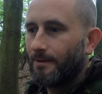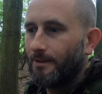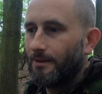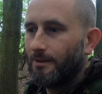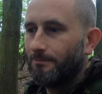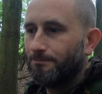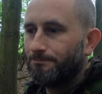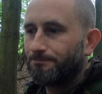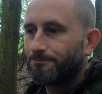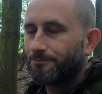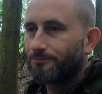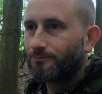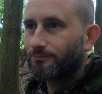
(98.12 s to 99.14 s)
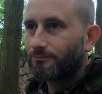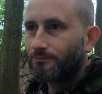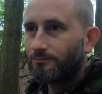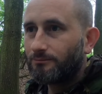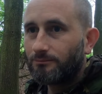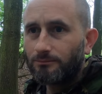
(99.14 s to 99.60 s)

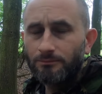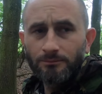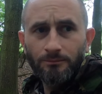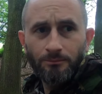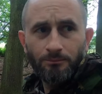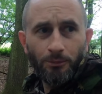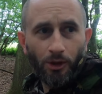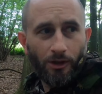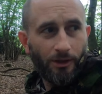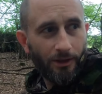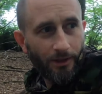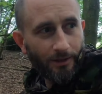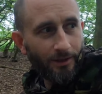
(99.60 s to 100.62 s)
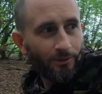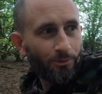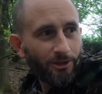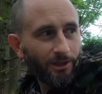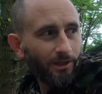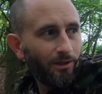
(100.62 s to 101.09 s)
But this
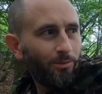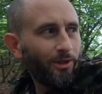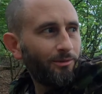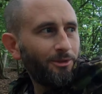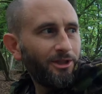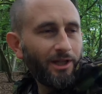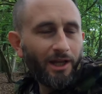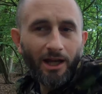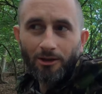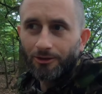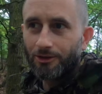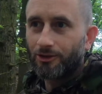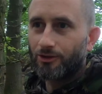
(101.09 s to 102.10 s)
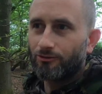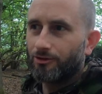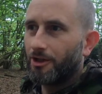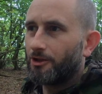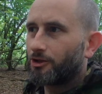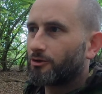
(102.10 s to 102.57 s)
particular bit I'm in now is just a
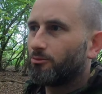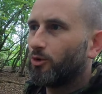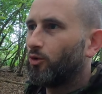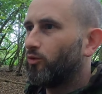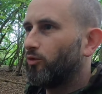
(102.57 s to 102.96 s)
really small